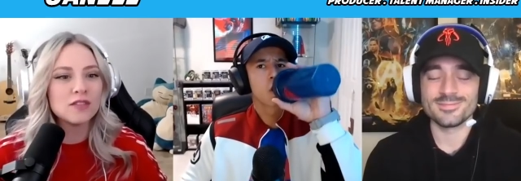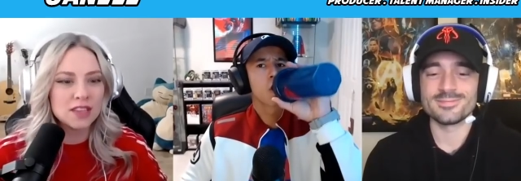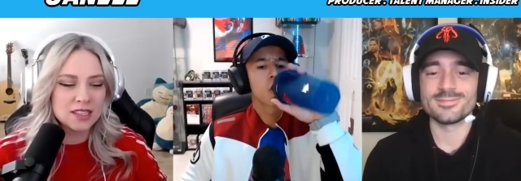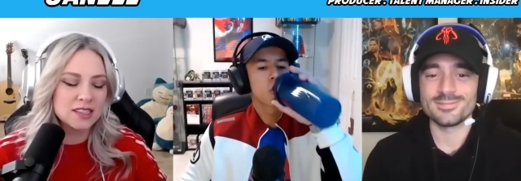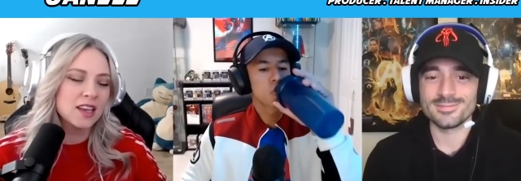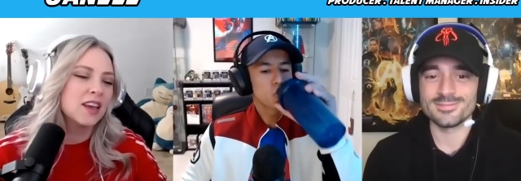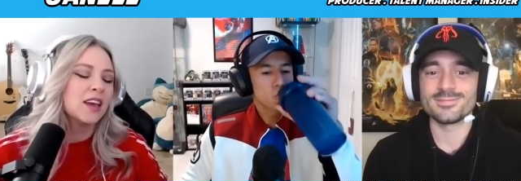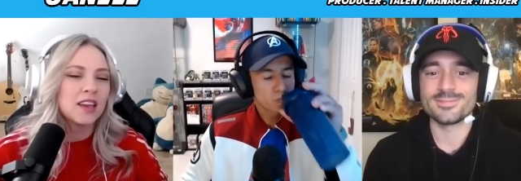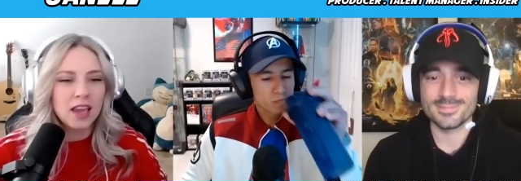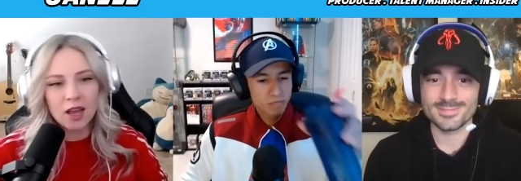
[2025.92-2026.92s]
Speaker 1: of these
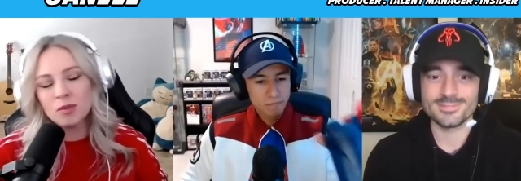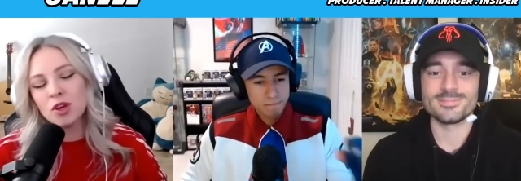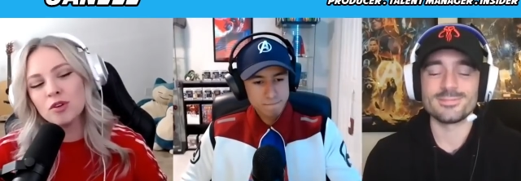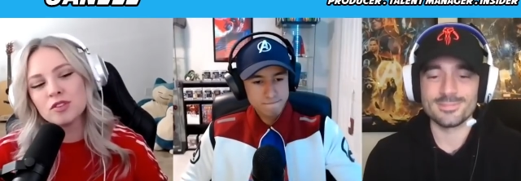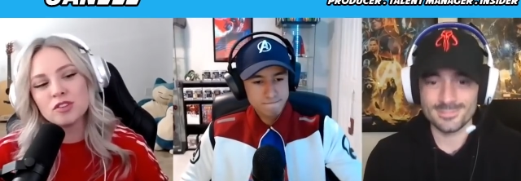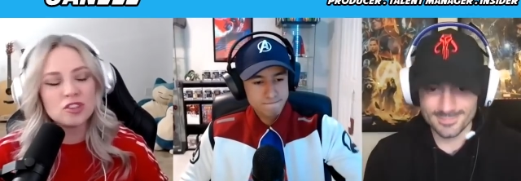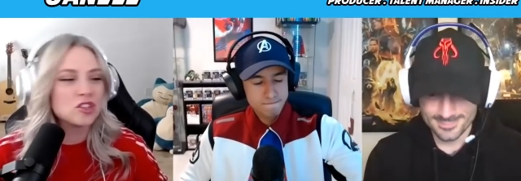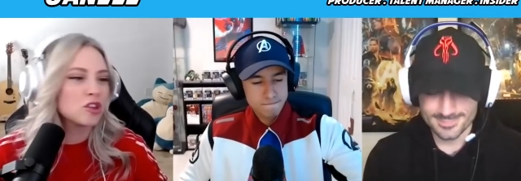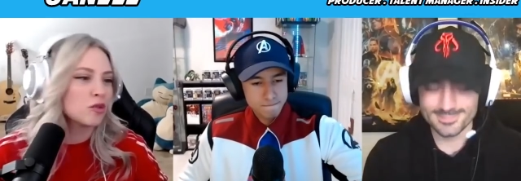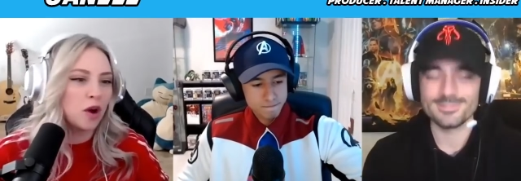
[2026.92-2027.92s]
cameos. They're just
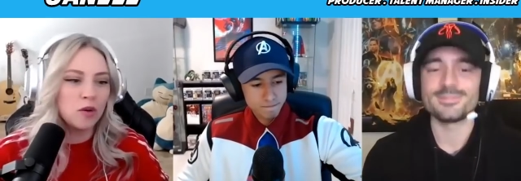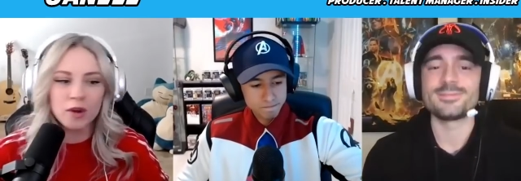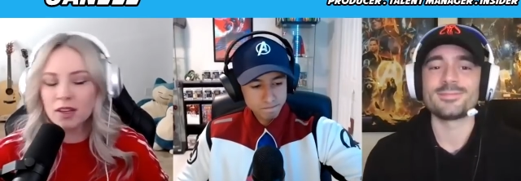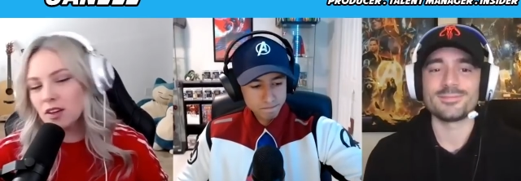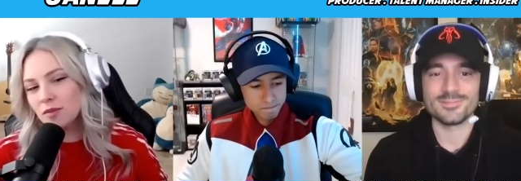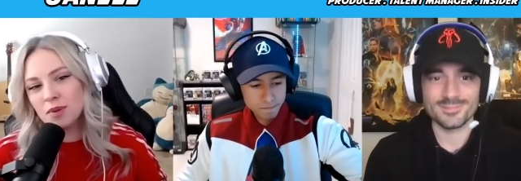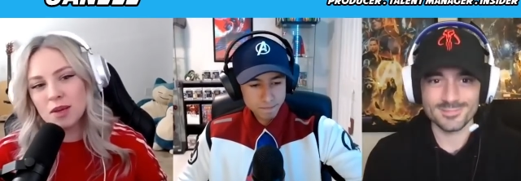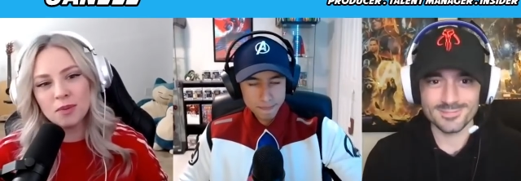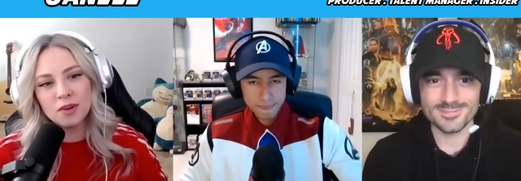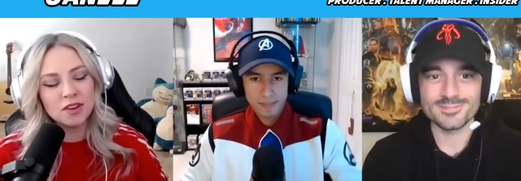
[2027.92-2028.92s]
throwing
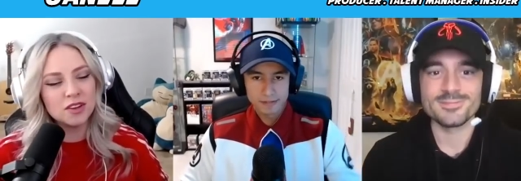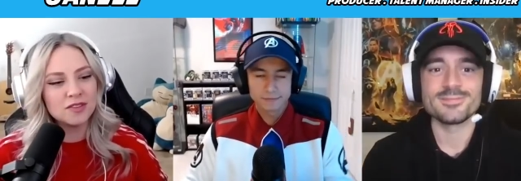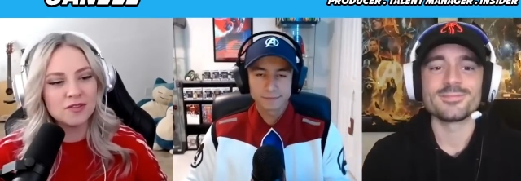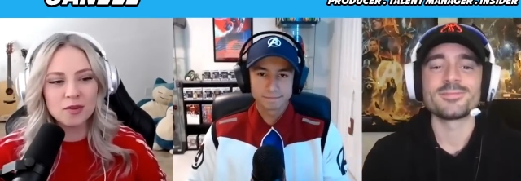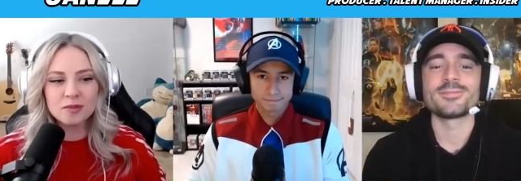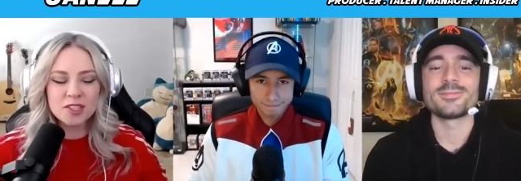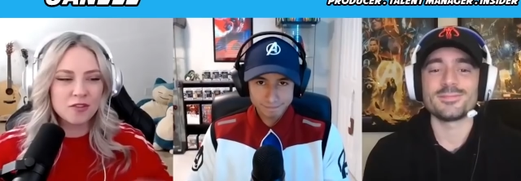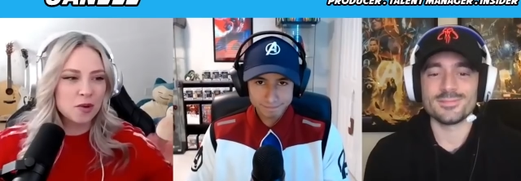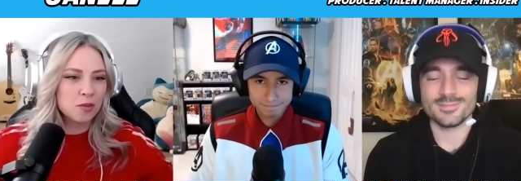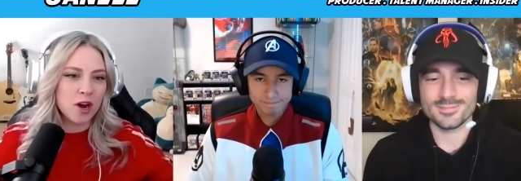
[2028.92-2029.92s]
people from
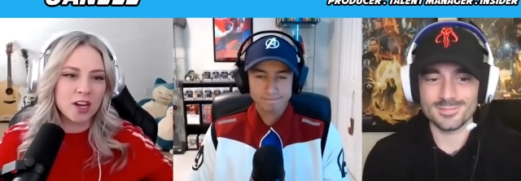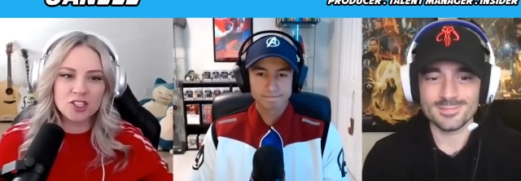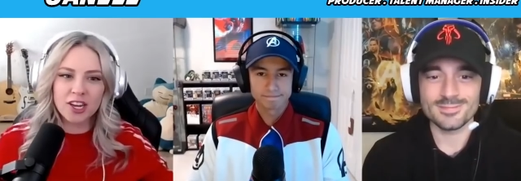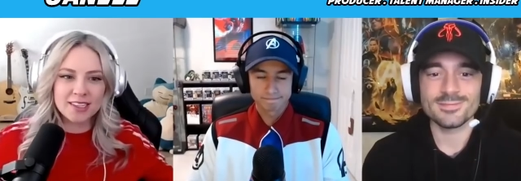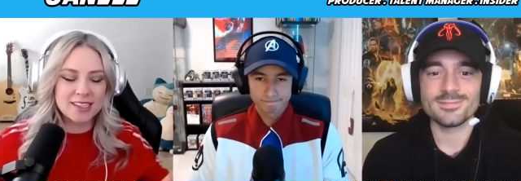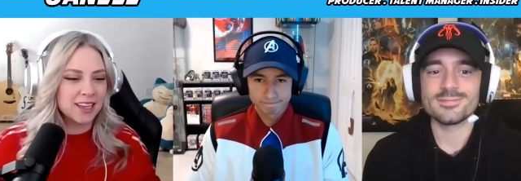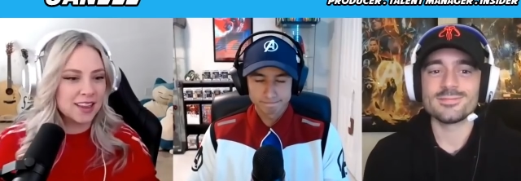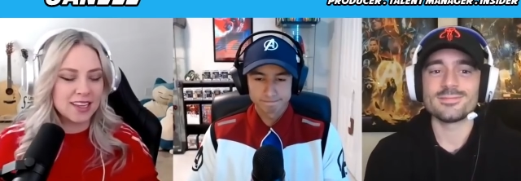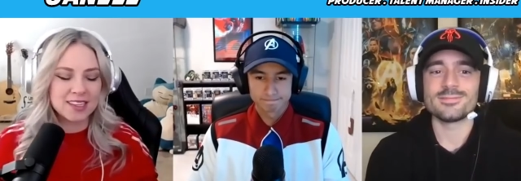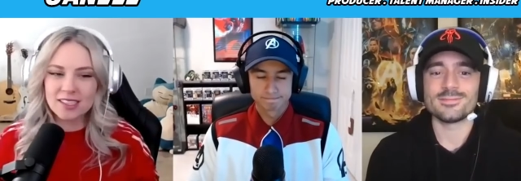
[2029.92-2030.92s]
different projects in
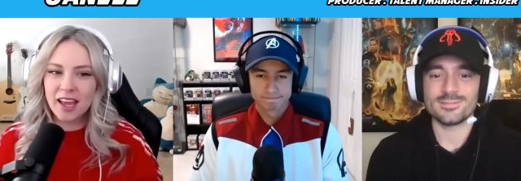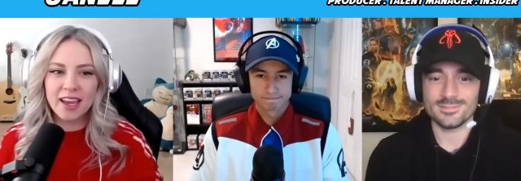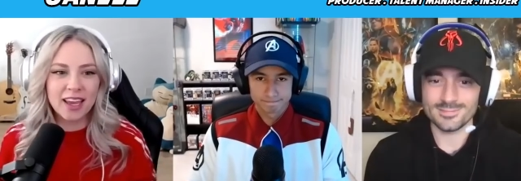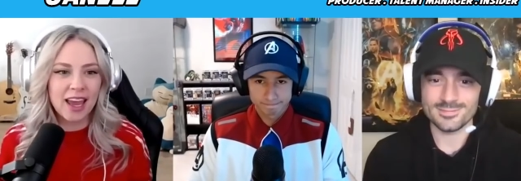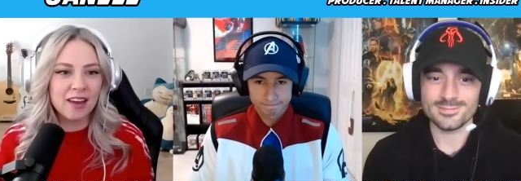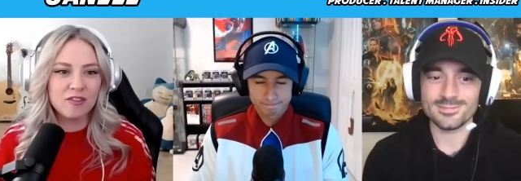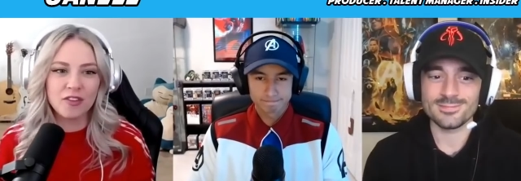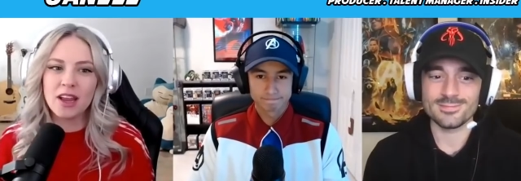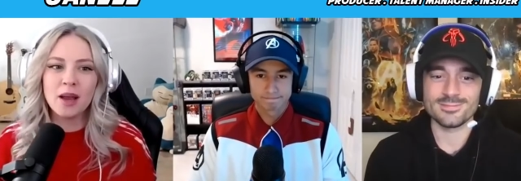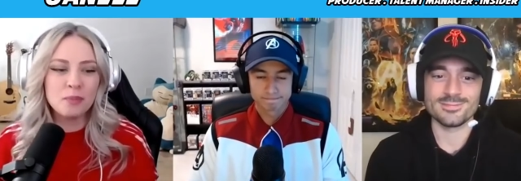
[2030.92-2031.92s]
this, like
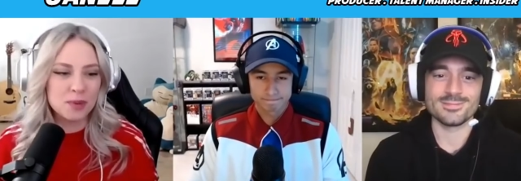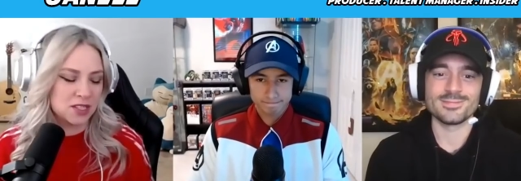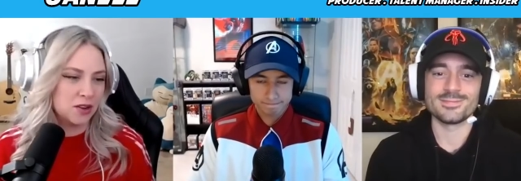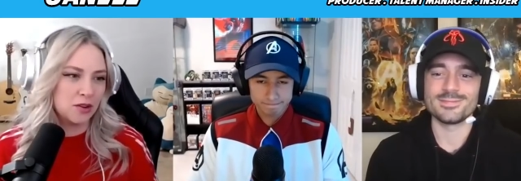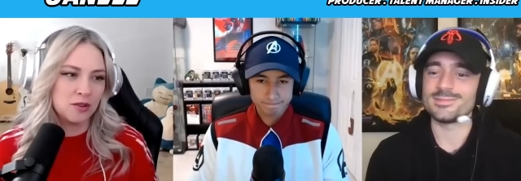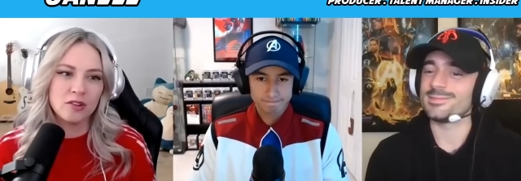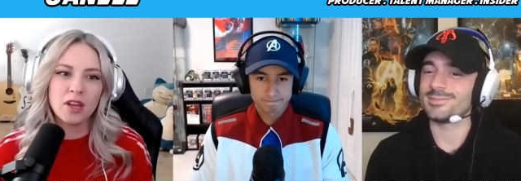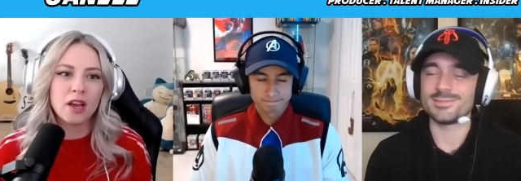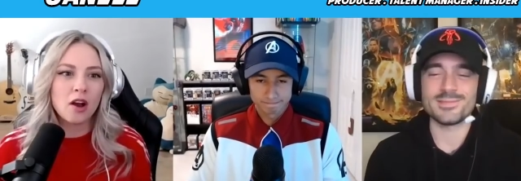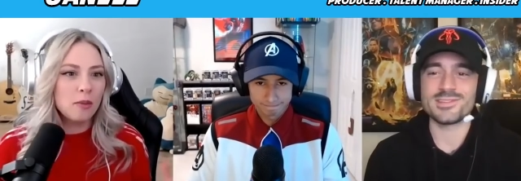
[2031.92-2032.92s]
every episode. You're
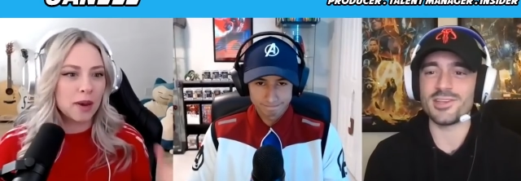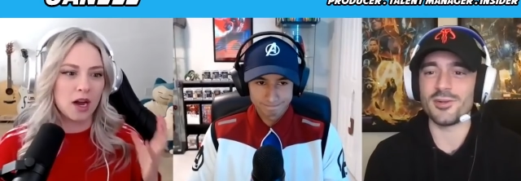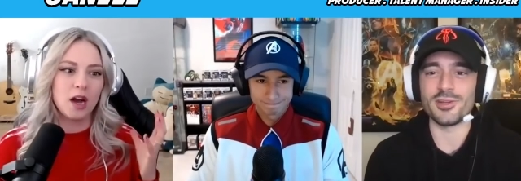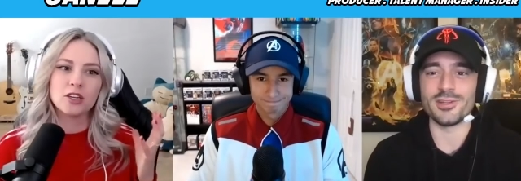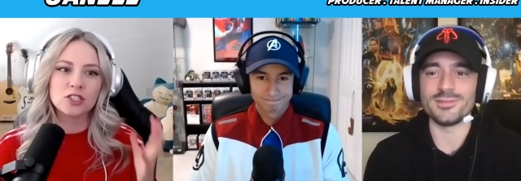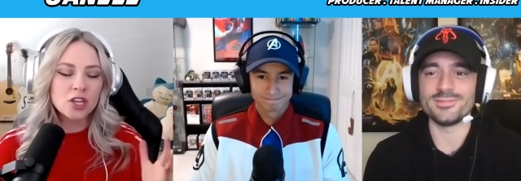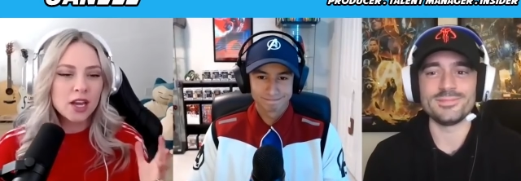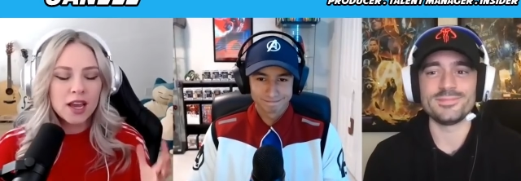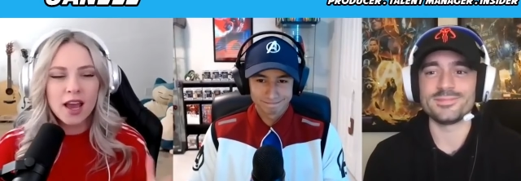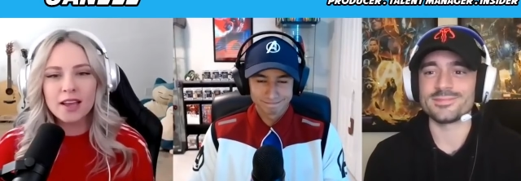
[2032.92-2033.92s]
like, oh my gosh.
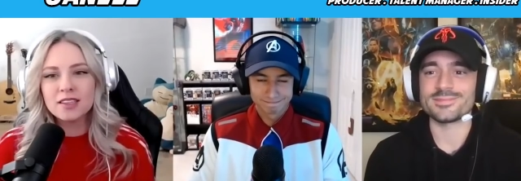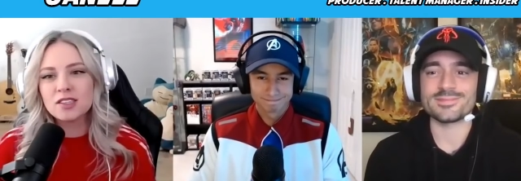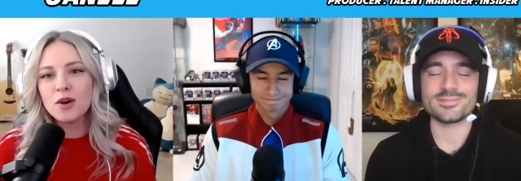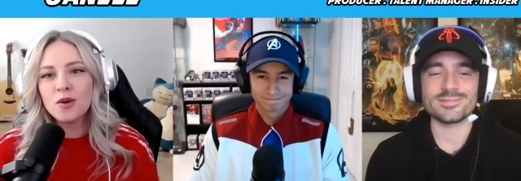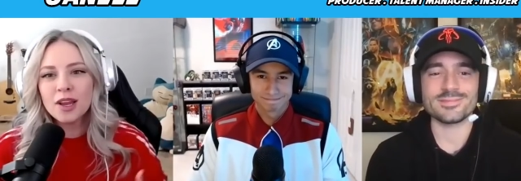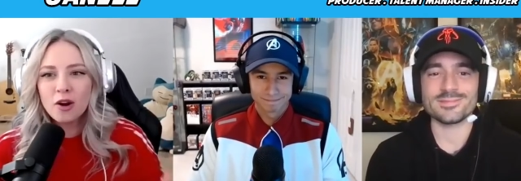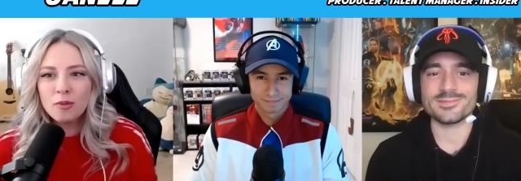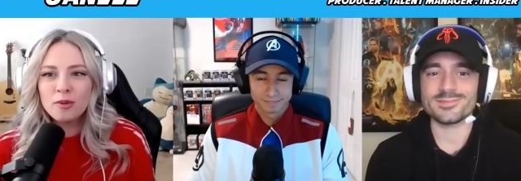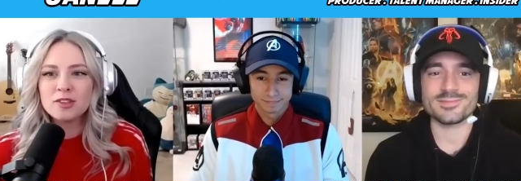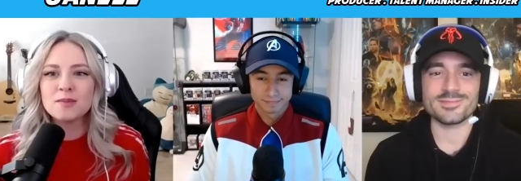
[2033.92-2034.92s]
And so it
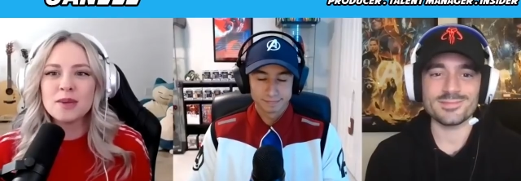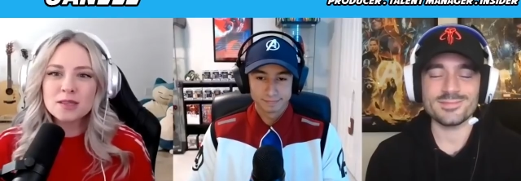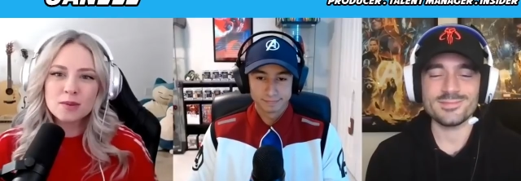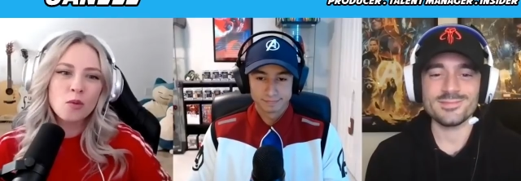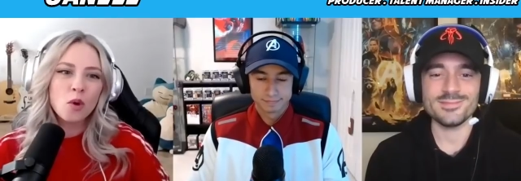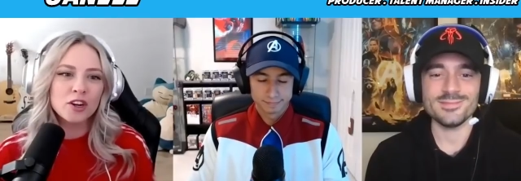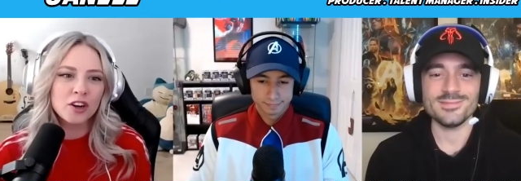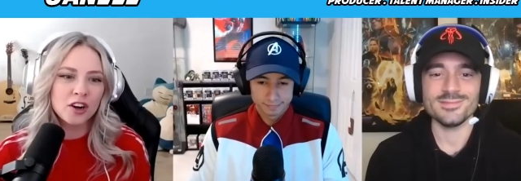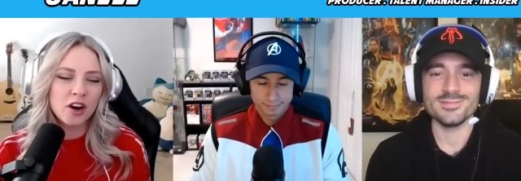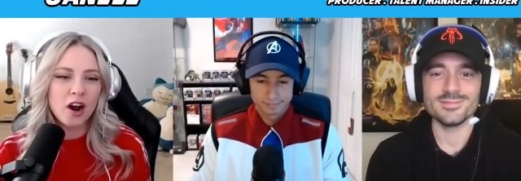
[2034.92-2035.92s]
almost makes me
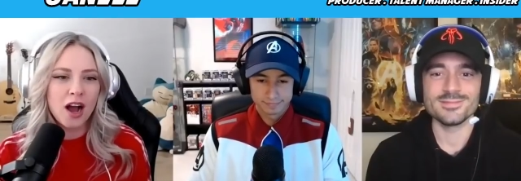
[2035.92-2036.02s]
wonder